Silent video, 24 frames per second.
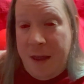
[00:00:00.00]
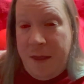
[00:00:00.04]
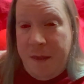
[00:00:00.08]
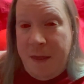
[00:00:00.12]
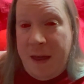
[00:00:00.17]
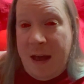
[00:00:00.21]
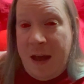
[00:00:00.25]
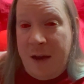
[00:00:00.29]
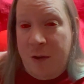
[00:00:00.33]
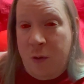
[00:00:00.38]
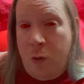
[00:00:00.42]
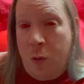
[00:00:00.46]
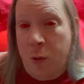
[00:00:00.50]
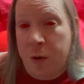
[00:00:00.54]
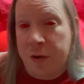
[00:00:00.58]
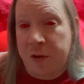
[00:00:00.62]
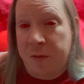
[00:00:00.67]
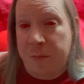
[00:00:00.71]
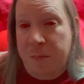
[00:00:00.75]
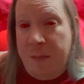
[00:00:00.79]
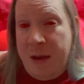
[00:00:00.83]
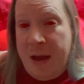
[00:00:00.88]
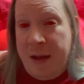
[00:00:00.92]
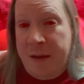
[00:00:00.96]
That of course
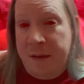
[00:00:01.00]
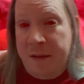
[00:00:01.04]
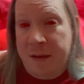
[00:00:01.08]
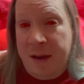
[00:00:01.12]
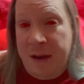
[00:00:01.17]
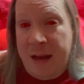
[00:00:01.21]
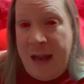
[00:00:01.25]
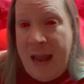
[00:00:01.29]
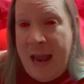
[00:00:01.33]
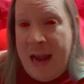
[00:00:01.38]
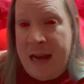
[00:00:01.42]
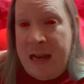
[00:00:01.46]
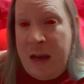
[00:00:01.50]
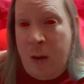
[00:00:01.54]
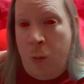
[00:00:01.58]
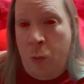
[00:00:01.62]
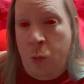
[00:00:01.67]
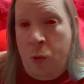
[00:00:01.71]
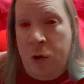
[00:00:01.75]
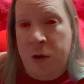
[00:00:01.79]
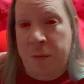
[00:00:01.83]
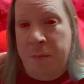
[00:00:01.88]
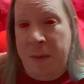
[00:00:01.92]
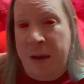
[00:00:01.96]
meant that any
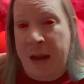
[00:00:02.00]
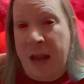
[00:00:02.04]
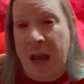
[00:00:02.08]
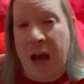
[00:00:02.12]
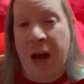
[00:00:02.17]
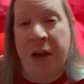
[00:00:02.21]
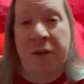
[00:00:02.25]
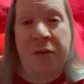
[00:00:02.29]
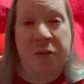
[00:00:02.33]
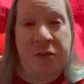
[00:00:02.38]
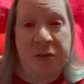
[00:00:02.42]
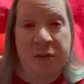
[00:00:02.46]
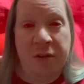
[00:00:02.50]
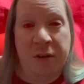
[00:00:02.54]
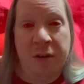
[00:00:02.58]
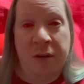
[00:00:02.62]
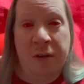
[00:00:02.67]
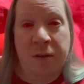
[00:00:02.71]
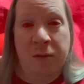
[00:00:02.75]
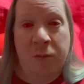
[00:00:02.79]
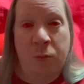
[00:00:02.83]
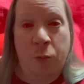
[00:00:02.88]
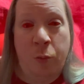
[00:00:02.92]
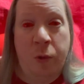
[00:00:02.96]
would-be hunter
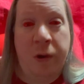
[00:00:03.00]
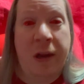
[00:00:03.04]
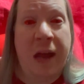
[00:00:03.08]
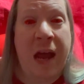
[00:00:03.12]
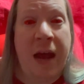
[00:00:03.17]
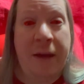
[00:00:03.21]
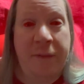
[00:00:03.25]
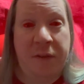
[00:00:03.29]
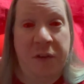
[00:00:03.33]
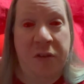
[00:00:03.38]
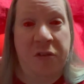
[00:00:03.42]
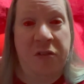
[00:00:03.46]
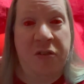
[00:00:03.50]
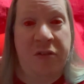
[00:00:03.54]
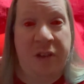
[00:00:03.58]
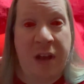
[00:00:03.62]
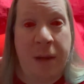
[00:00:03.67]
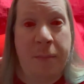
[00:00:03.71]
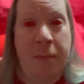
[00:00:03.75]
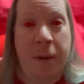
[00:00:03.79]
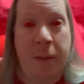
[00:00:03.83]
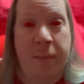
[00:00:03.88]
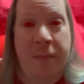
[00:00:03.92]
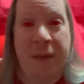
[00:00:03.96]
would have to
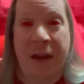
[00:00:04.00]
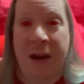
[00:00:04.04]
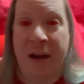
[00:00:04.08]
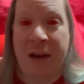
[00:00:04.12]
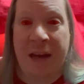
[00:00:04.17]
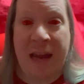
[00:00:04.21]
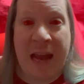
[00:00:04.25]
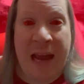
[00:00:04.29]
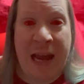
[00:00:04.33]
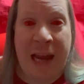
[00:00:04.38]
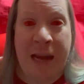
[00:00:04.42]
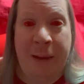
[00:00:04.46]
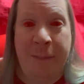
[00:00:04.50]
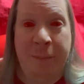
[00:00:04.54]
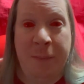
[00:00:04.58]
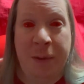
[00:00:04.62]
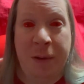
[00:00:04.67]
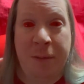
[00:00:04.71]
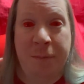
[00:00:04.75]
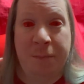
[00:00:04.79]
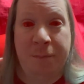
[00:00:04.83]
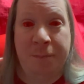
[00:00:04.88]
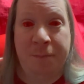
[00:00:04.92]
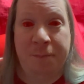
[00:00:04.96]
step up their game.
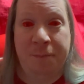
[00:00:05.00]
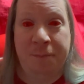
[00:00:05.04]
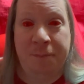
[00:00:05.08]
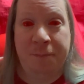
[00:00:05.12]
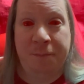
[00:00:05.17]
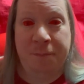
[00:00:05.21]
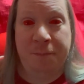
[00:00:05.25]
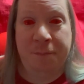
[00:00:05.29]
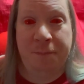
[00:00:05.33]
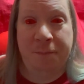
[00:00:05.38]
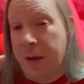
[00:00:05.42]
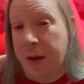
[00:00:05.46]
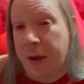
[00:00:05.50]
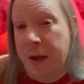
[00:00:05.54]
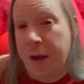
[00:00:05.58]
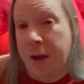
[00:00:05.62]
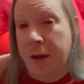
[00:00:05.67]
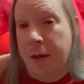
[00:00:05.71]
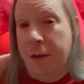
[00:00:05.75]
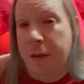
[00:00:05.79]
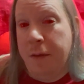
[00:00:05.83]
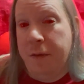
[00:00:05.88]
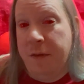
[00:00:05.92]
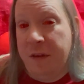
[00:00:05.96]

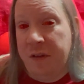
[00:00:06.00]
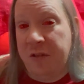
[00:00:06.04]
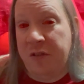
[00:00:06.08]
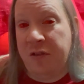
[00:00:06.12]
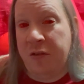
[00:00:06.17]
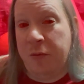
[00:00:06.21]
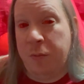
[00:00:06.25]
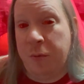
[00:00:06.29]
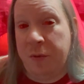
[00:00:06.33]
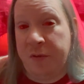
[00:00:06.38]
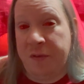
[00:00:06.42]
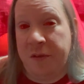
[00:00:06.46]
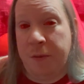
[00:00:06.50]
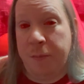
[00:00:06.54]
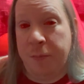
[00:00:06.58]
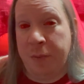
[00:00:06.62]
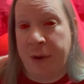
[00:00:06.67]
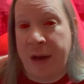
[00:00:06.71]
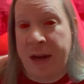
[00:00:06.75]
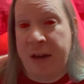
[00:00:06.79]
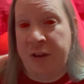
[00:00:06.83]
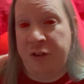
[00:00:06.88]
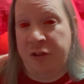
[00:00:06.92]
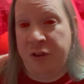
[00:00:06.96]
This was the
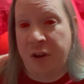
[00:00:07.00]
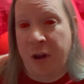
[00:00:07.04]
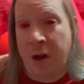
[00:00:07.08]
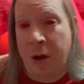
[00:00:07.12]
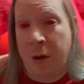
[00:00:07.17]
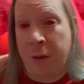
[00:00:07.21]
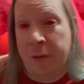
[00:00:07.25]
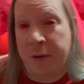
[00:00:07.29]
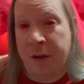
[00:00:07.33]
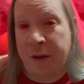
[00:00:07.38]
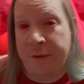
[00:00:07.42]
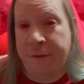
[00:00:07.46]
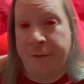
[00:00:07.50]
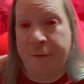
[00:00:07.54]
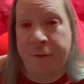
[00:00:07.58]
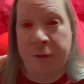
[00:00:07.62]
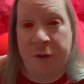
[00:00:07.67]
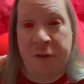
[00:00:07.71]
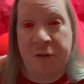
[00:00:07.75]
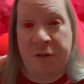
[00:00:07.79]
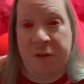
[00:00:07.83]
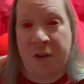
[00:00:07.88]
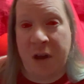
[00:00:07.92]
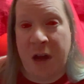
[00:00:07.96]
brainchild of
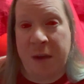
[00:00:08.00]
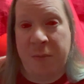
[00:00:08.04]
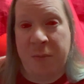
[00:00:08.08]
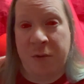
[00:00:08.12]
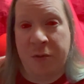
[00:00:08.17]
first-time